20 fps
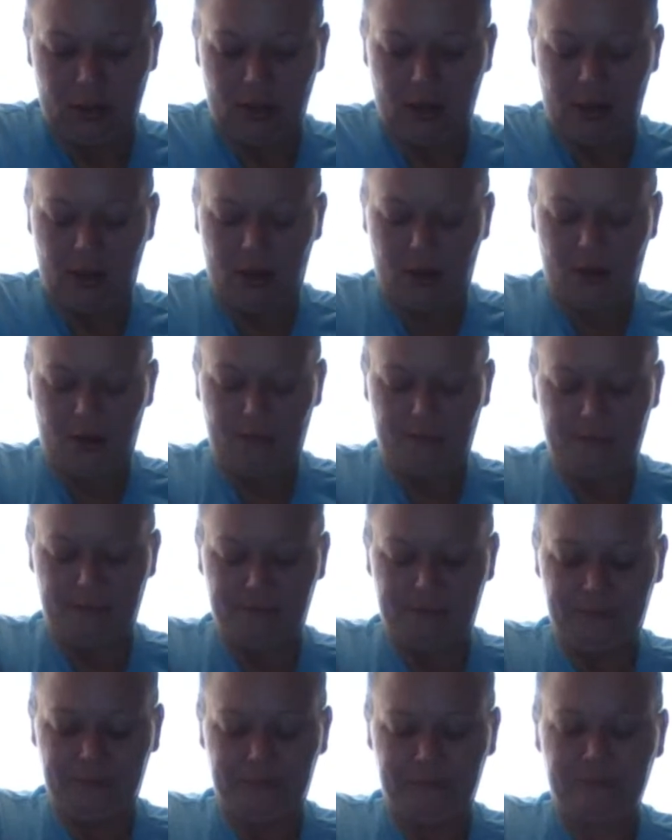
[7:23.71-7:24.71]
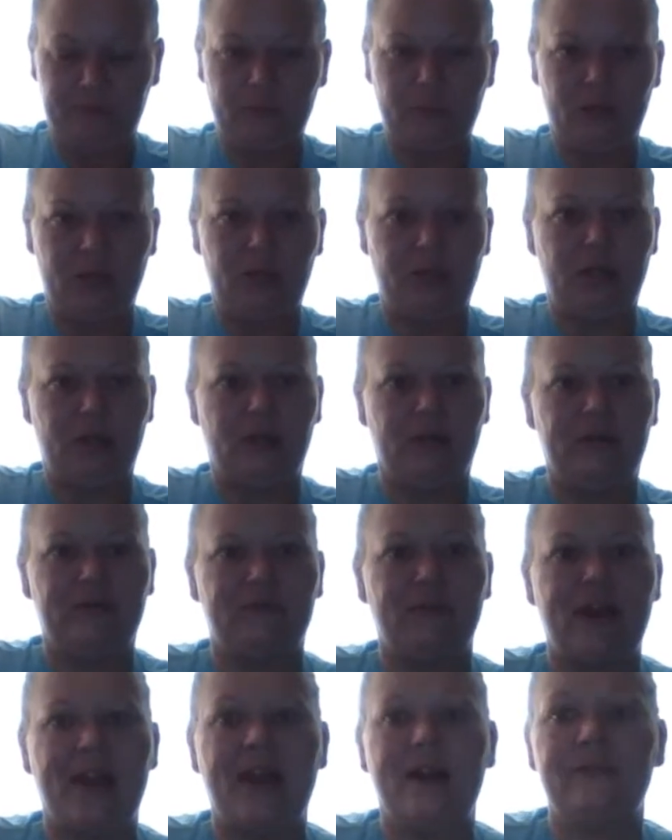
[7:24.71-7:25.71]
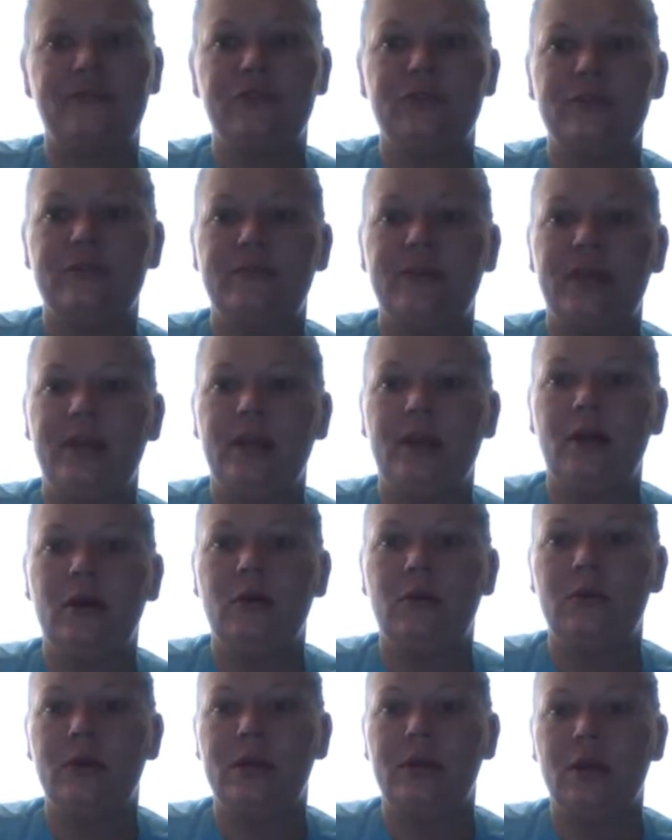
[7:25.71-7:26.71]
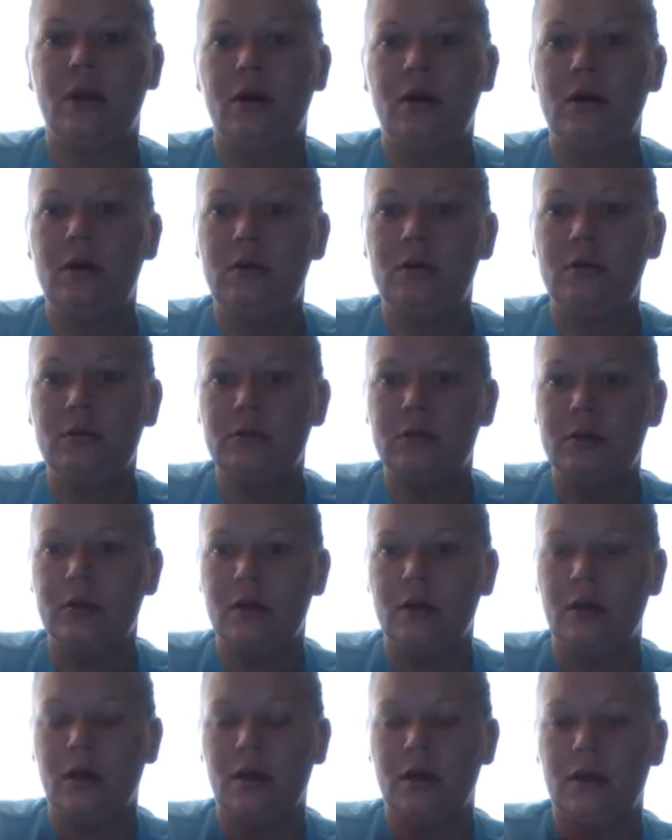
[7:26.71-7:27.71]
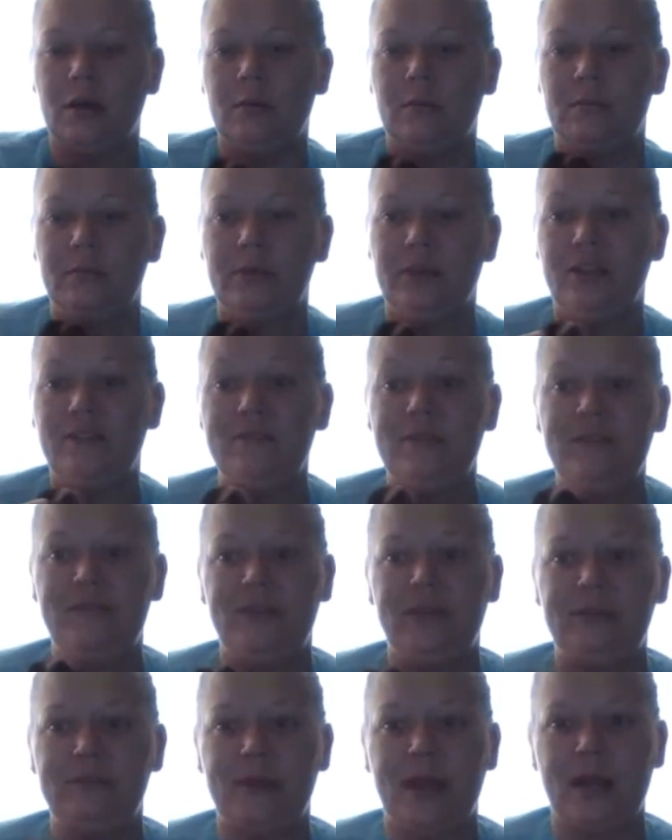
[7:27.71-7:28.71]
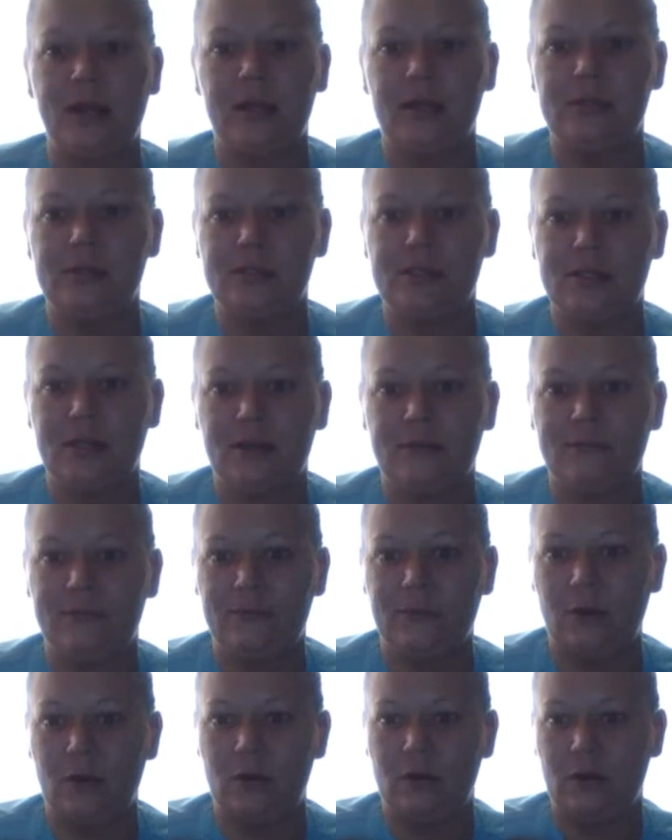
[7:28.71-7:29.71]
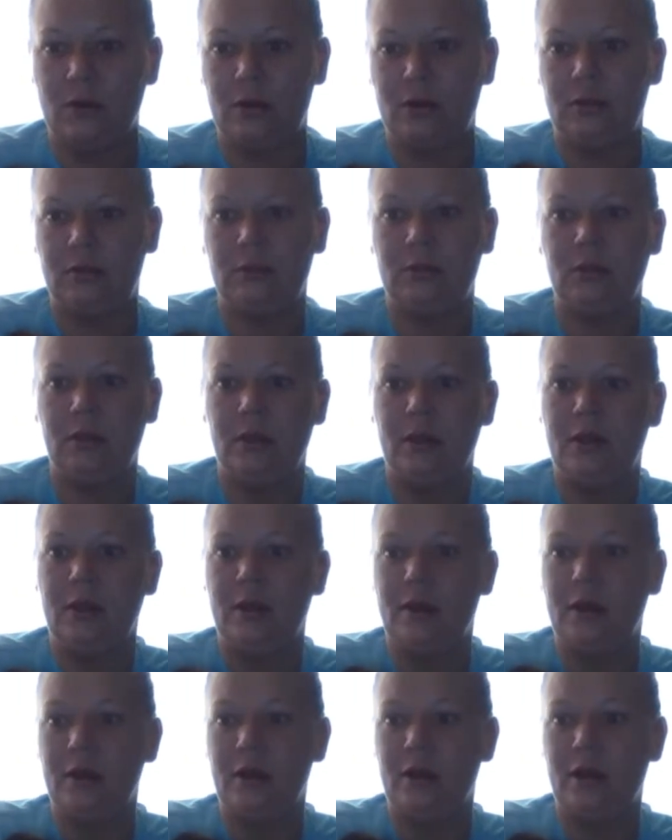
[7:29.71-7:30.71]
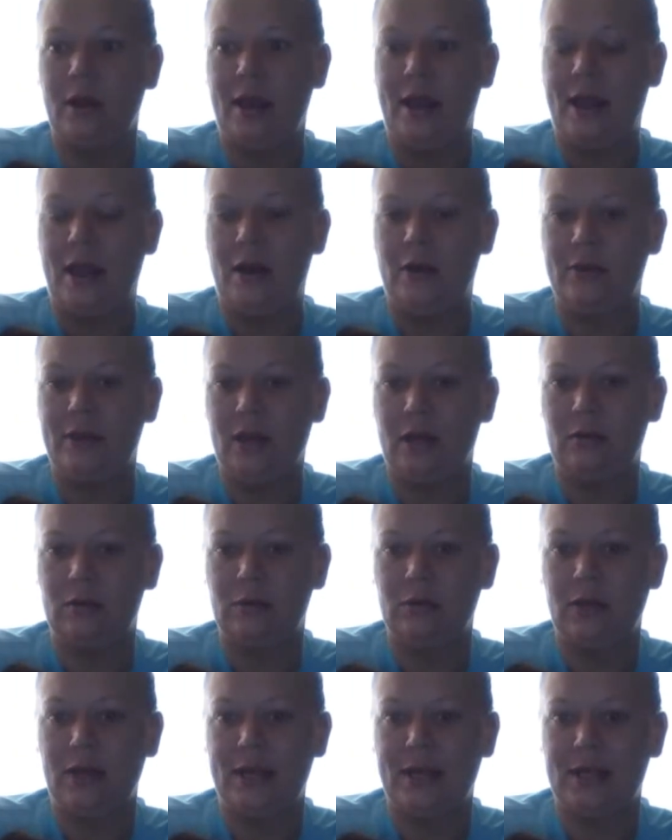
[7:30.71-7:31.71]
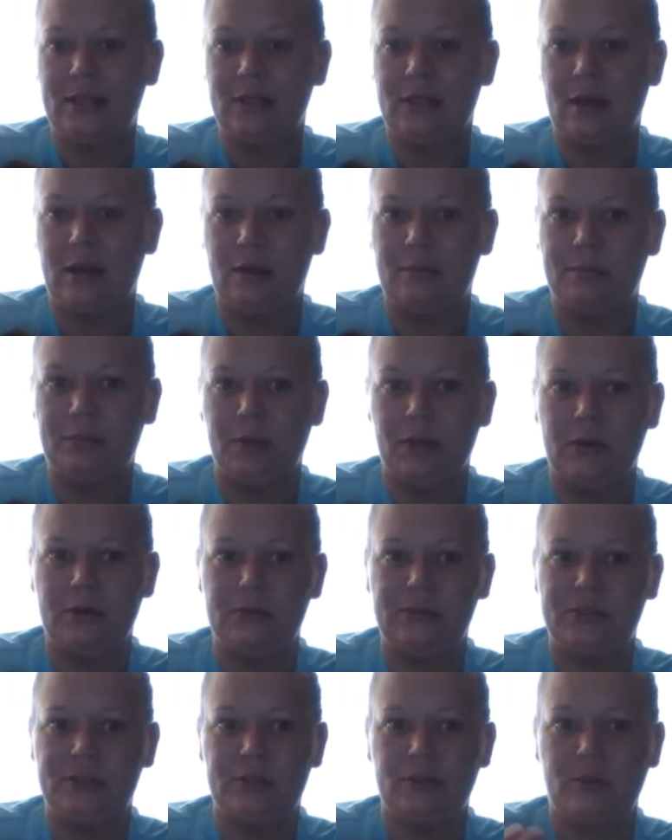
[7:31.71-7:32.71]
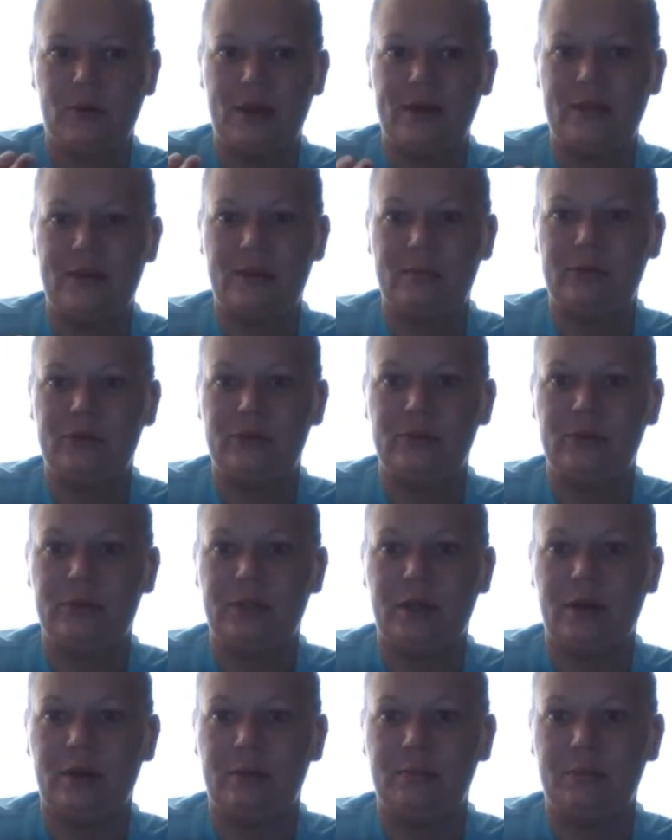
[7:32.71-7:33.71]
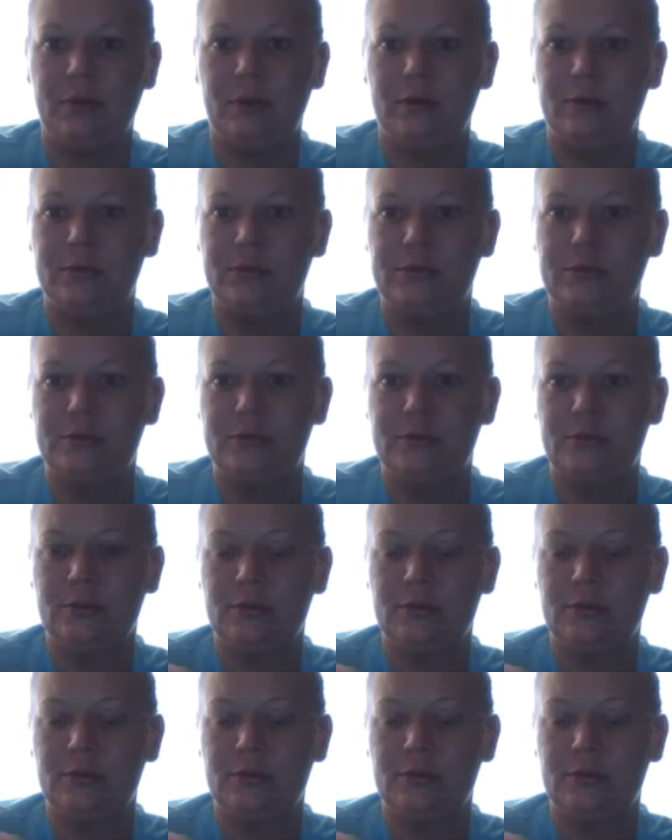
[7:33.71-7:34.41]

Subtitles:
and for after the video. Y'all give me feedback and stuff on how y'all are liking the uploads and the way that I'm doing the uploads.